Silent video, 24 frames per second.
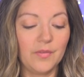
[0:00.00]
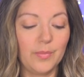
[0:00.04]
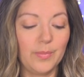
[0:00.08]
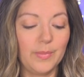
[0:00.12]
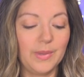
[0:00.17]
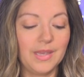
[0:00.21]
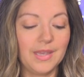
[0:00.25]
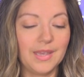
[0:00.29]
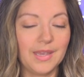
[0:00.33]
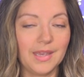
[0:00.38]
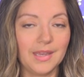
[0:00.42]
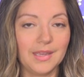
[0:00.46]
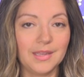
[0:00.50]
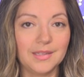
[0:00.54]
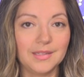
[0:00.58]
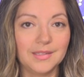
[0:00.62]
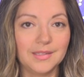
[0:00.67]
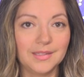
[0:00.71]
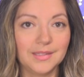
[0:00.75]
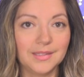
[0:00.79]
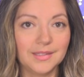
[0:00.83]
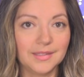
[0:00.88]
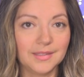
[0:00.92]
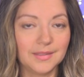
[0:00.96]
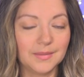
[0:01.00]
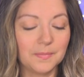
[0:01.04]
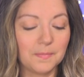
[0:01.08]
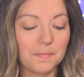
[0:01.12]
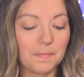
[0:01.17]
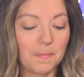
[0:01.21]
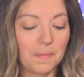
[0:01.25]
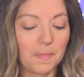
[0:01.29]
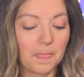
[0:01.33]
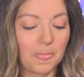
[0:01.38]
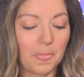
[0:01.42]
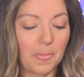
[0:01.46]
begins.
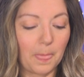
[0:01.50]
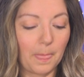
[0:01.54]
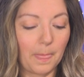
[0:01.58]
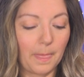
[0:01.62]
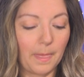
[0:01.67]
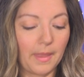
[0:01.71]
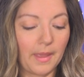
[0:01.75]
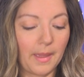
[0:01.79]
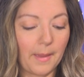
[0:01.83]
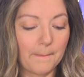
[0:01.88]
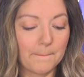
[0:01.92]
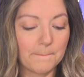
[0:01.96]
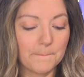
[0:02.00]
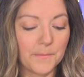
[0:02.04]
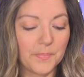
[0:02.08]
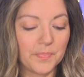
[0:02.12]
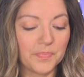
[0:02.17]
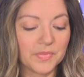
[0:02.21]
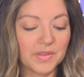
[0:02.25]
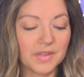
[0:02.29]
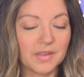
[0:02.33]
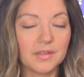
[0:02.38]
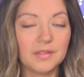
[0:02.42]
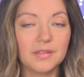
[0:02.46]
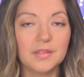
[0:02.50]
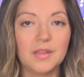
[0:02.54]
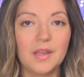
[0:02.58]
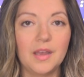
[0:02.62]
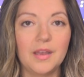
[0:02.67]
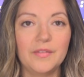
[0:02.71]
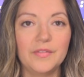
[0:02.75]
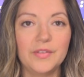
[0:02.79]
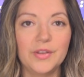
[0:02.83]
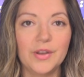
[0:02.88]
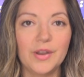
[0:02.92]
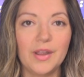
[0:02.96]

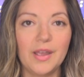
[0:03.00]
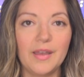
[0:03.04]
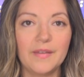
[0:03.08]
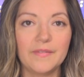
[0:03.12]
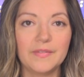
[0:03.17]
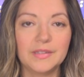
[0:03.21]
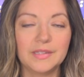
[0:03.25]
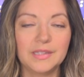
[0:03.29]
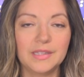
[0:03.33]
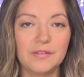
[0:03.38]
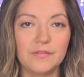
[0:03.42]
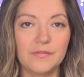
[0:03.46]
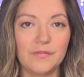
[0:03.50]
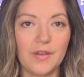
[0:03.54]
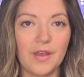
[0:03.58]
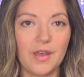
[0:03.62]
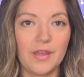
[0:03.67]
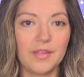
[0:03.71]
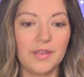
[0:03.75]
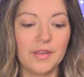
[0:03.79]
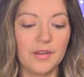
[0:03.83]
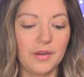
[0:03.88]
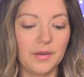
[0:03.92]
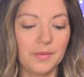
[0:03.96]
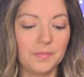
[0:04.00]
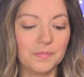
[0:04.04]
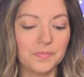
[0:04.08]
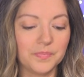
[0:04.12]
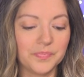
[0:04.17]
Love your Heavenly Father.